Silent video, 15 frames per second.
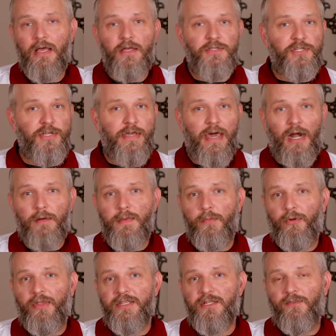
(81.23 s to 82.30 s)
So you got to
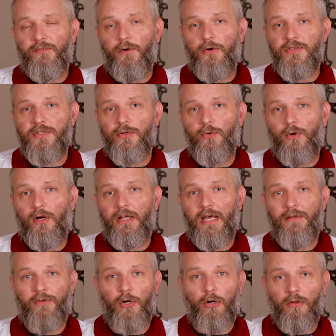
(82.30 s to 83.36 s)
remember, these are folks who are
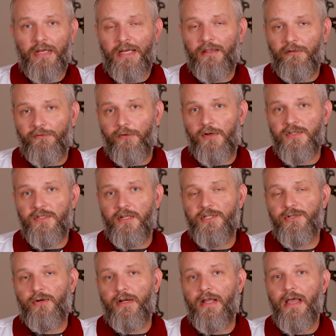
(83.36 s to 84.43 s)
kind of early in the first
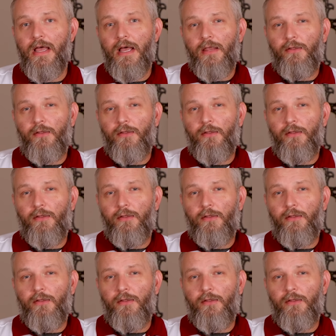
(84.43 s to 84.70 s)
century.